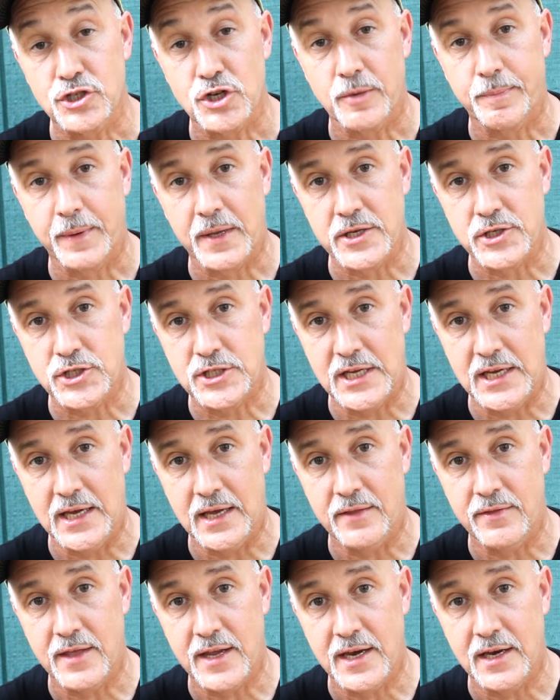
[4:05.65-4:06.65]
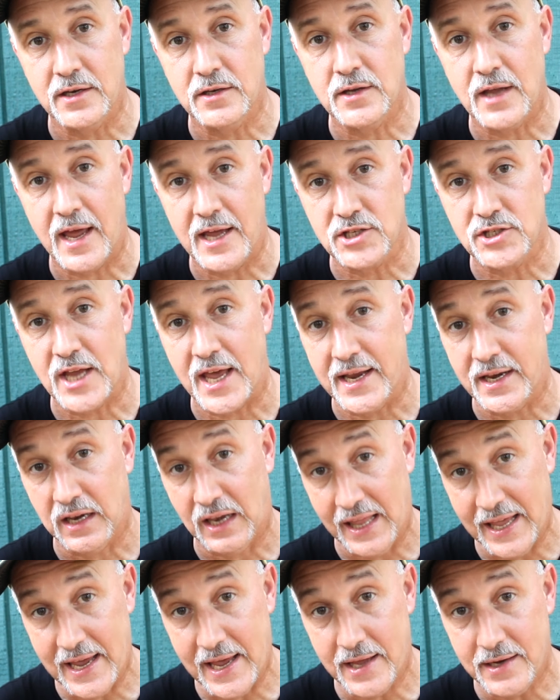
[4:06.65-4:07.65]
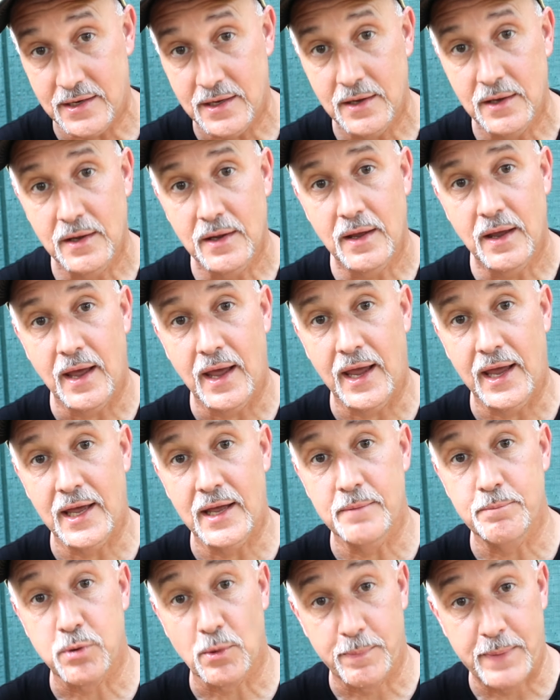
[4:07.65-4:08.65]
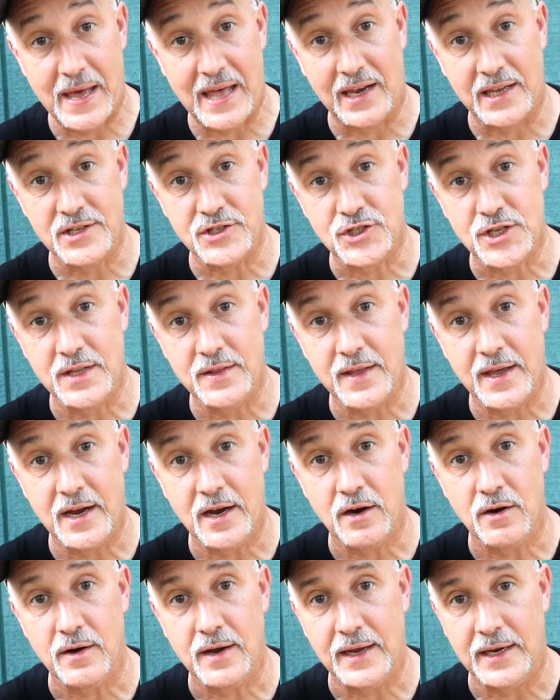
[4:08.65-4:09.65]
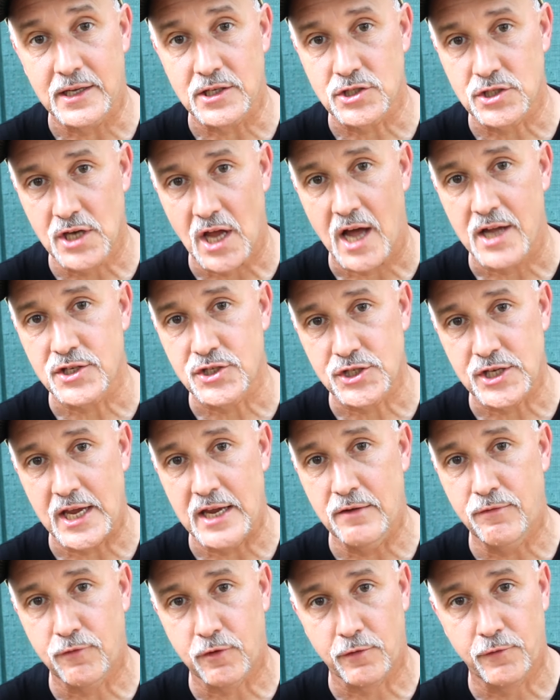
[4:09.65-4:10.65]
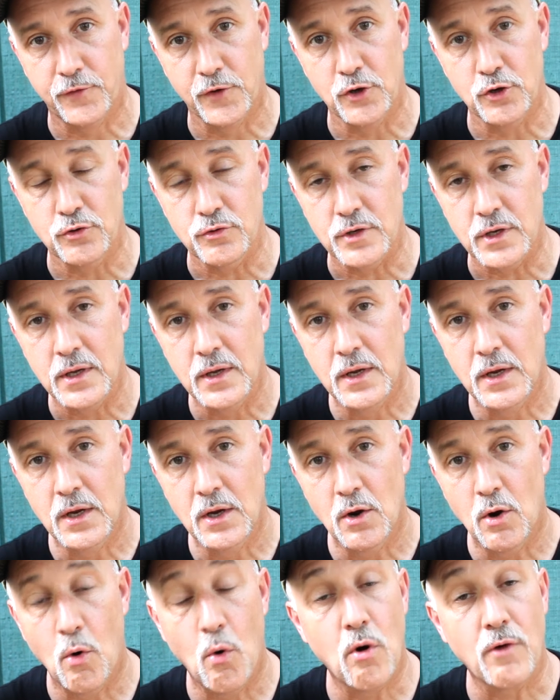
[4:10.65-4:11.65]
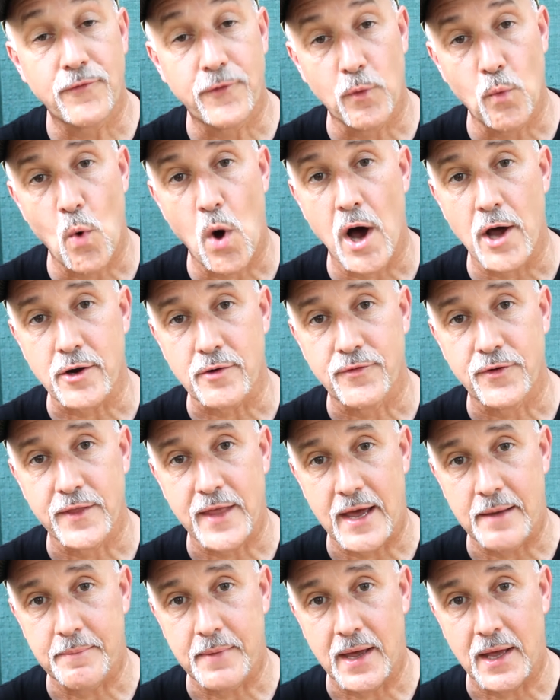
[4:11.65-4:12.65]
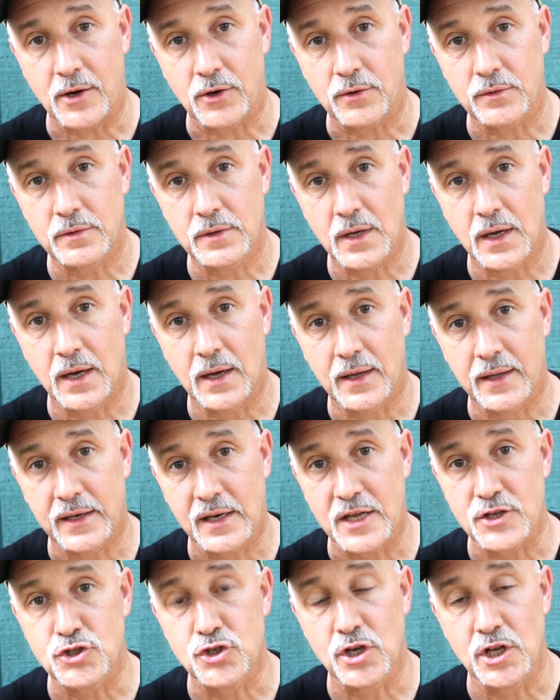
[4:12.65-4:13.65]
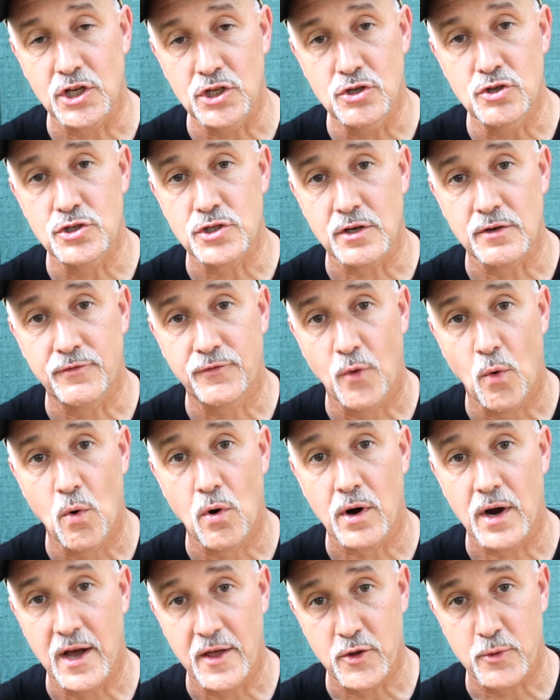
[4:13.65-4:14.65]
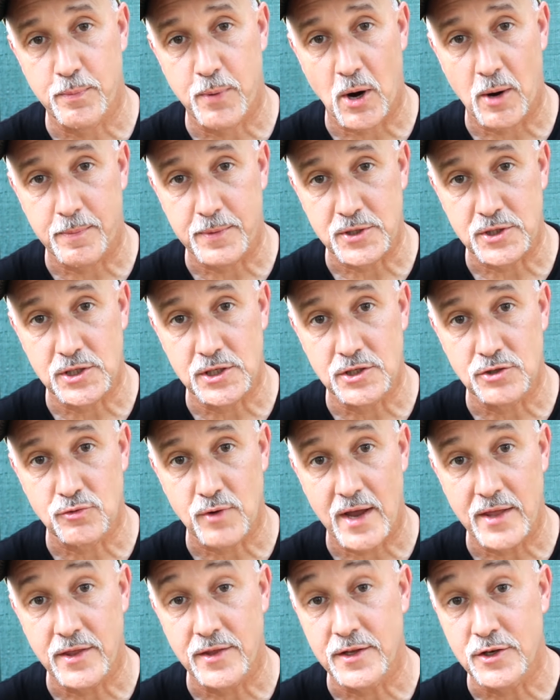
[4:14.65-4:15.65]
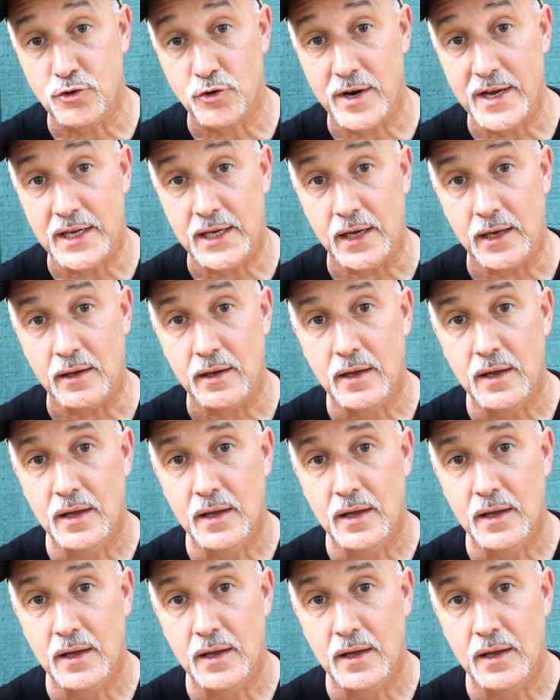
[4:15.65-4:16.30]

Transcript: surplus tin, that it has had lead and propellants in there and it's not safe for food or for water for that matter, uh, unless you're going to use it for other purposes rather than drinking.